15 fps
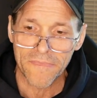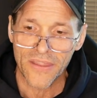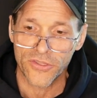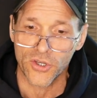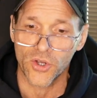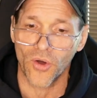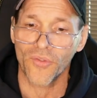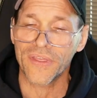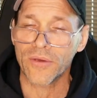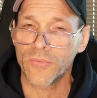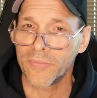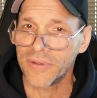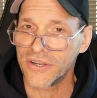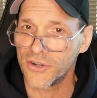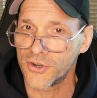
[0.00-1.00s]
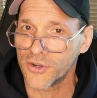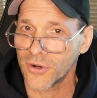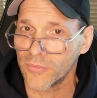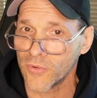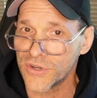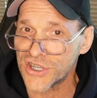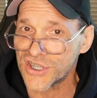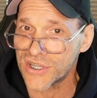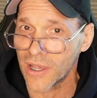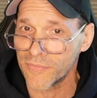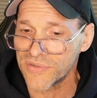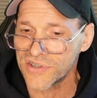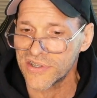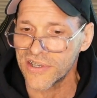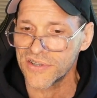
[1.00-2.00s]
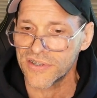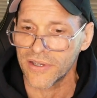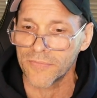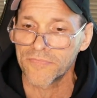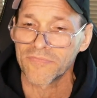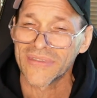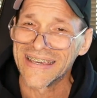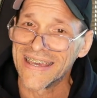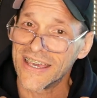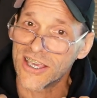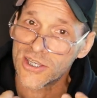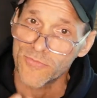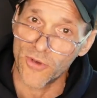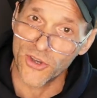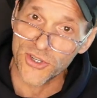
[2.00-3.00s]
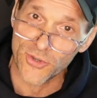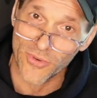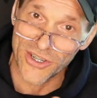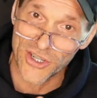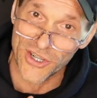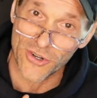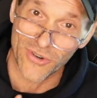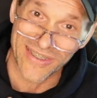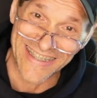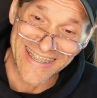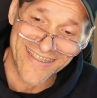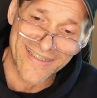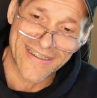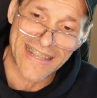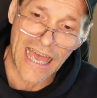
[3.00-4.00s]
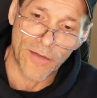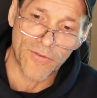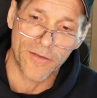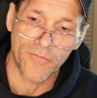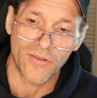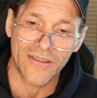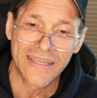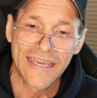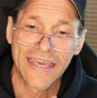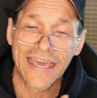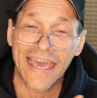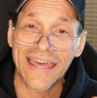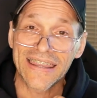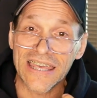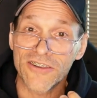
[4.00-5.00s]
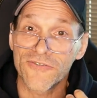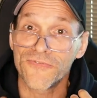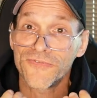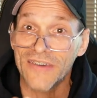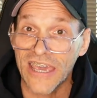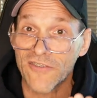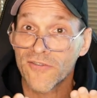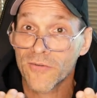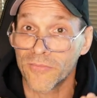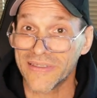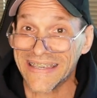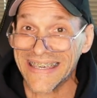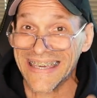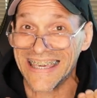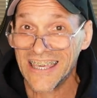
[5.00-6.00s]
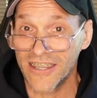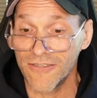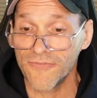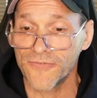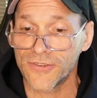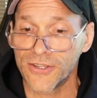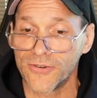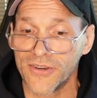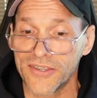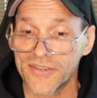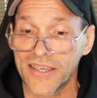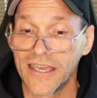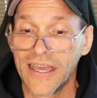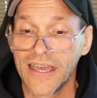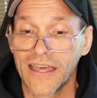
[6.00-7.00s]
The goal then would be to determine which subsystem is most rigid or least adaptable and then favorably influence